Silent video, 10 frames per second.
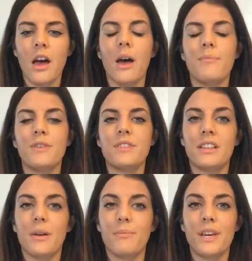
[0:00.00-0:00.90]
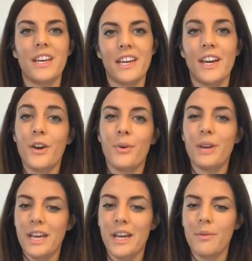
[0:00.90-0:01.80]
using the
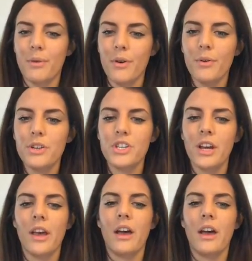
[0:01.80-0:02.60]
PEOE approach.